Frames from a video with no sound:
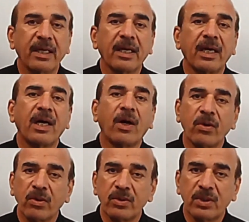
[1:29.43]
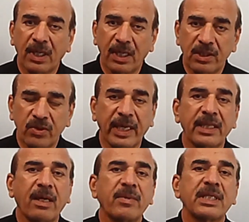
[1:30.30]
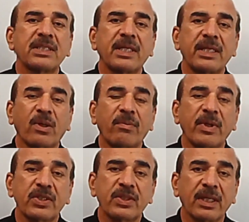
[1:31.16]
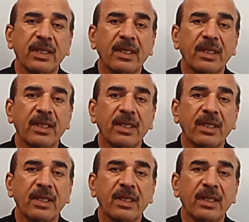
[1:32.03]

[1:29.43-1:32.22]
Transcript: how to join them in series combination,